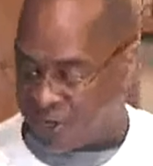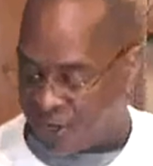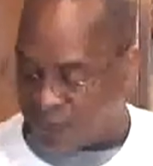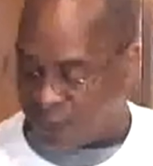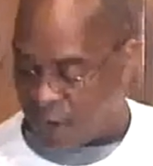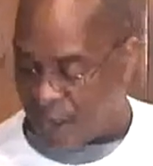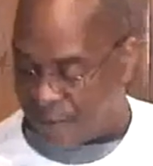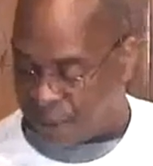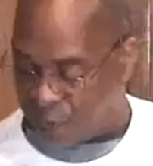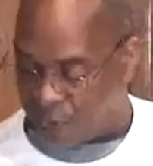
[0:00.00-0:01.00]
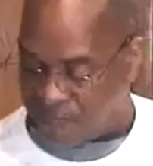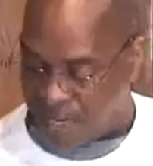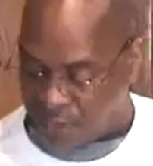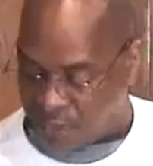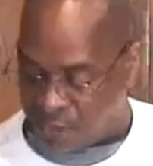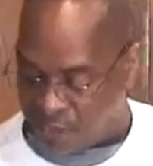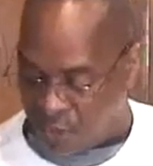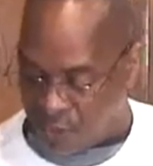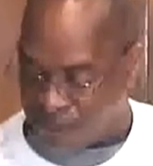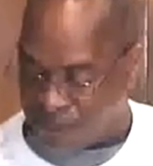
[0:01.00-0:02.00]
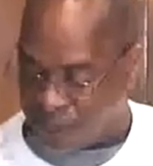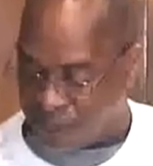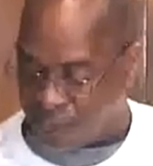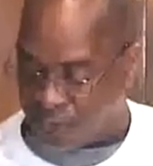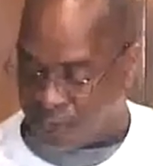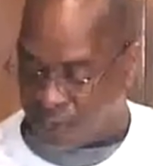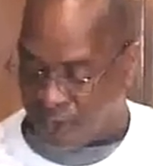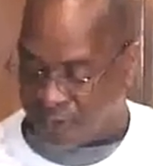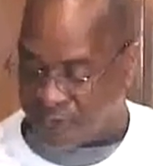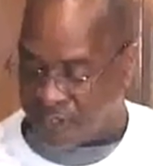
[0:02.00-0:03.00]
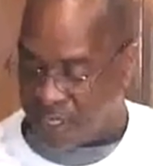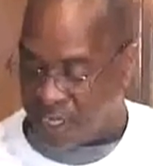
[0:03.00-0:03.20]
That's for after we make the dough for the crust.